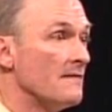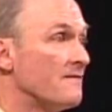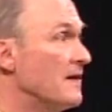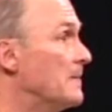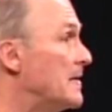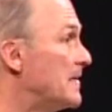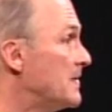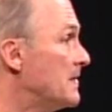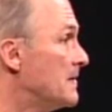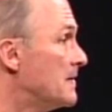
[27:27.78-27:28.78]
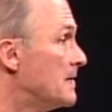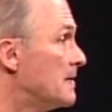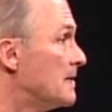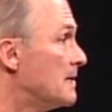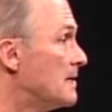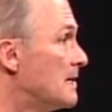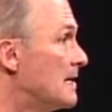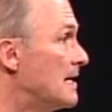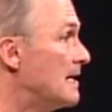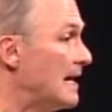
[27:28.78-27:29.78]
feminine,
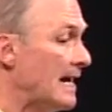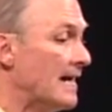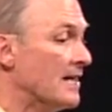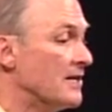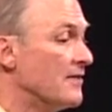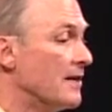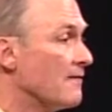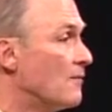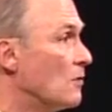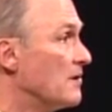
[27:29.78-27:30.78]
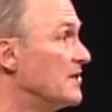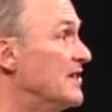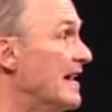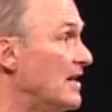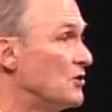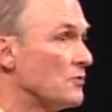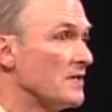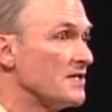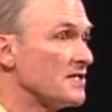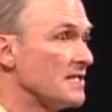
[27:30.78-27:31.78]
and therefore
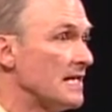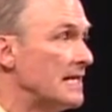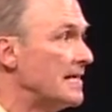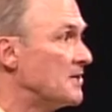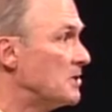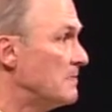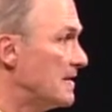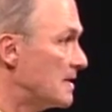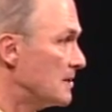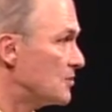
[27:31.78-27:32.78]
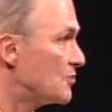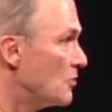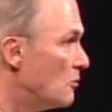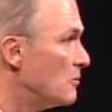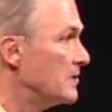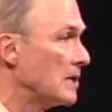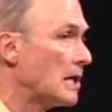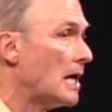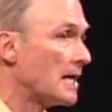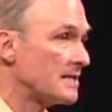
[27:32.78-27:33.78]
dangerous and needs to be controlled and
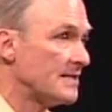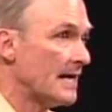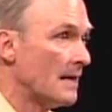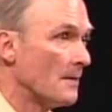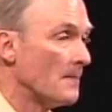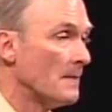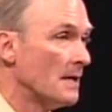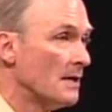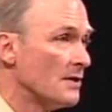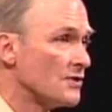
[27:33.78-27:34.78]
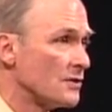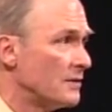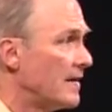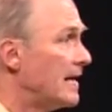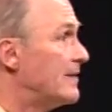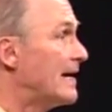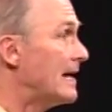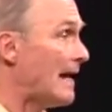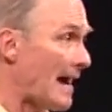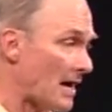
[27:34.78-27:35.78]
locked down. So they
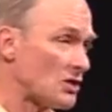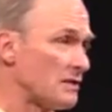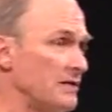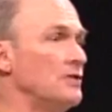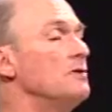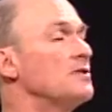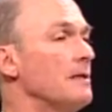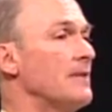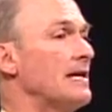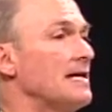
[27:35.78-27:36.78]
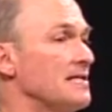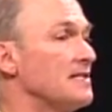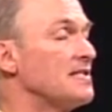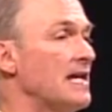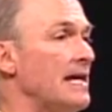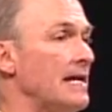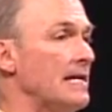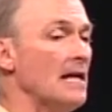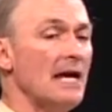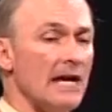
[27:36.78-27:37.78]
can actually do something as
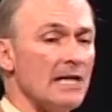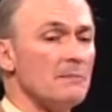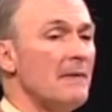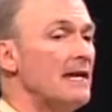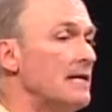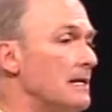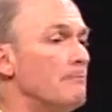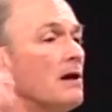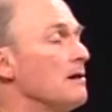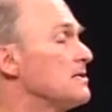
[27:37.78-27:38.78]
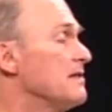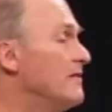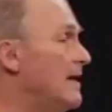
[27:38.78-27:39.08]
insane as making parts of